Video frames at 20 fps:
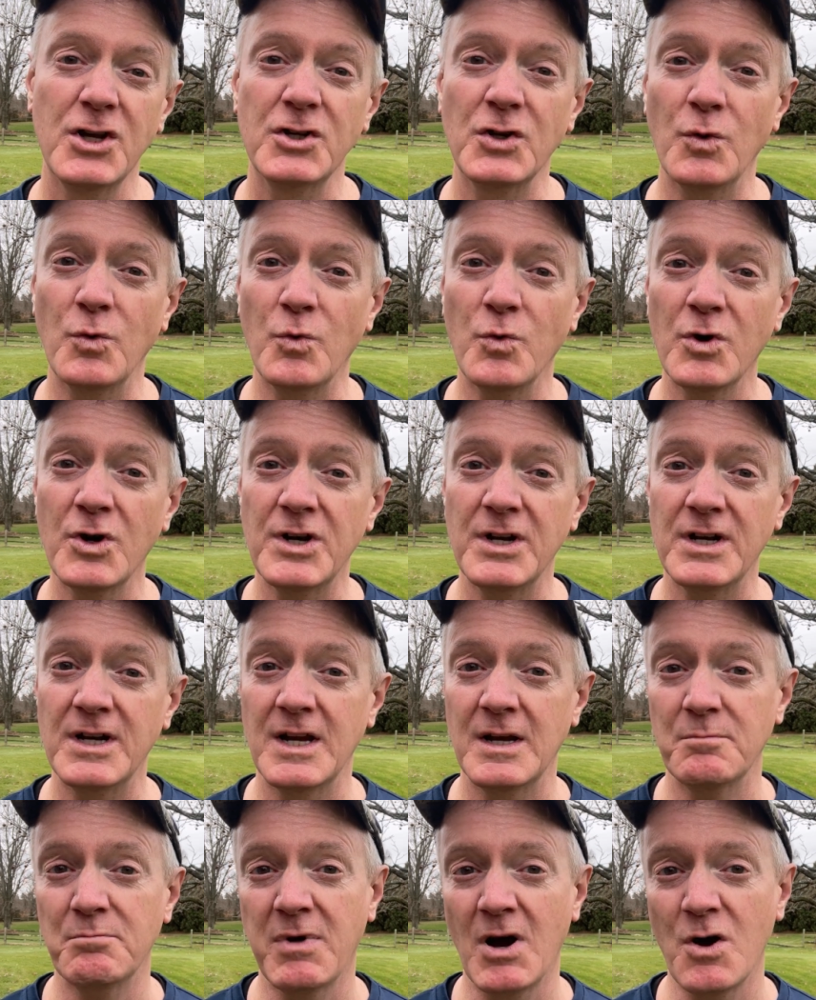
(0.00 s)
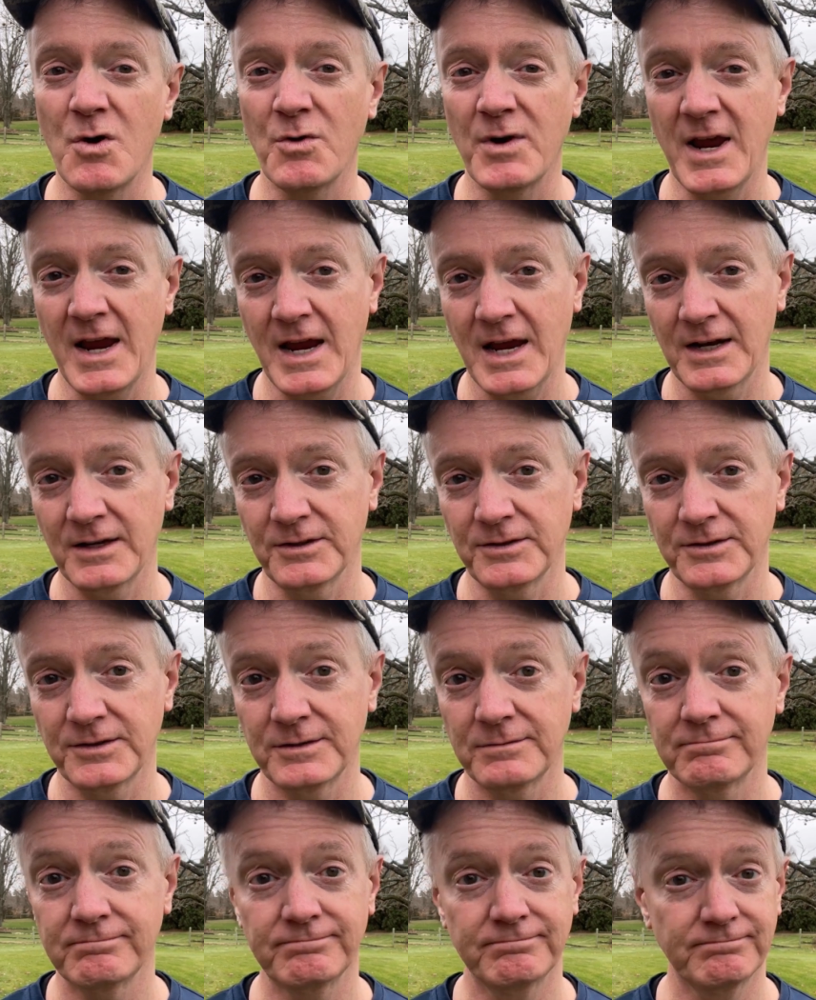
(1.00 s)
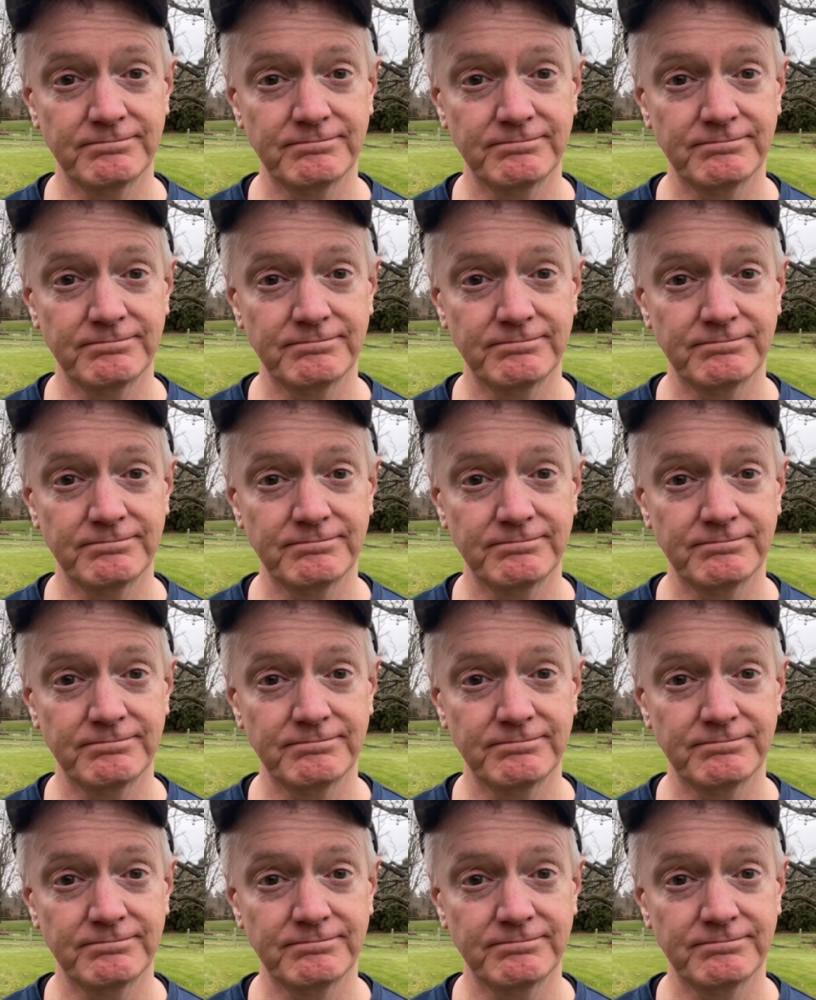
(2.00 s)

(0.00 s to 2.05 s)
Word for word: to wooden and bone handles.